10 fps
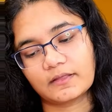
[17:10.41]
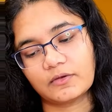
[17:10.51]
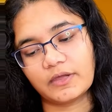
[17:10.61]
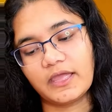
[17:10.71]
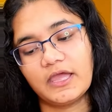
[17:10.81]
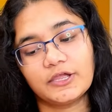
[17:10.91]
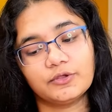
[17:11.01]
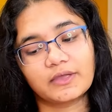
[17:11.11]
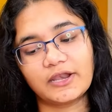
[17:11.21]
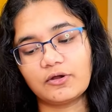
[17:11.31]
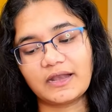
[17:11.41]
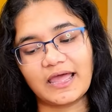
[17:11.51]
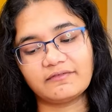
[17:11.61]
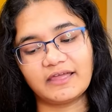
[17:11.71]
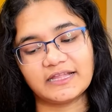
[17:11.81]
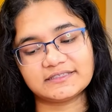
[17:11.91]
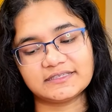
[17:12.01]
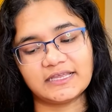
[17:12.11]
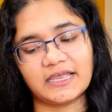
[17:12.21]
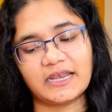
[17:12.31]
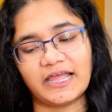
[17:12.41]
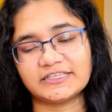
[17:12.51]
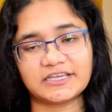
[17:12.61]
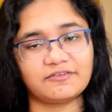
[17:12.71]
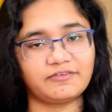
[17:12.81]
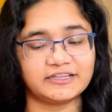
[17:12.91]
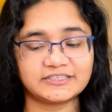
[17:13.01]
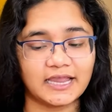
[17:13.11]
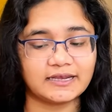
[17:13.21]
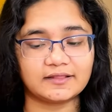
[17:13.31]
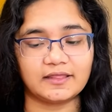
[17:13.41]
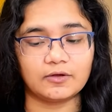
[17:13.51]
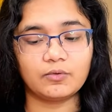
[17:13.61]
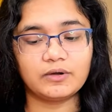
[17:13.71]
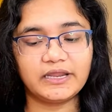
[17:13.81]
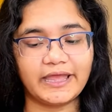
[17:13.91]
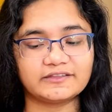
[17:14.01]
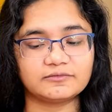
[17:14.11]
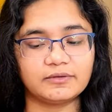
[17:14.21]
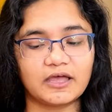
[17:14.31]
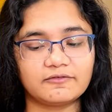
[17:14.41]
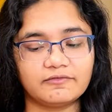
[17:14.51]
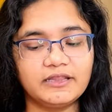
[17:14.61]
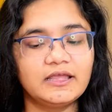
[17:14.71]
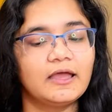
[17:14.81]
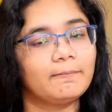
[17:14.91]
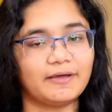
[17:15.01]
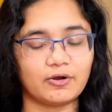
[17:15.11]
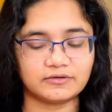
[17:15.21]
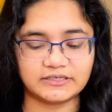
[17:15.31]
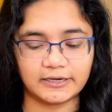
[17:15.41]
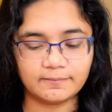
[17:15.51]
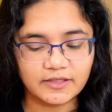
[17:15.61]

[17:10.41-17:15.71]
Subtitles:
Okay, you cannot have HCl, HF, HI, nothing, only HBr with peroxide.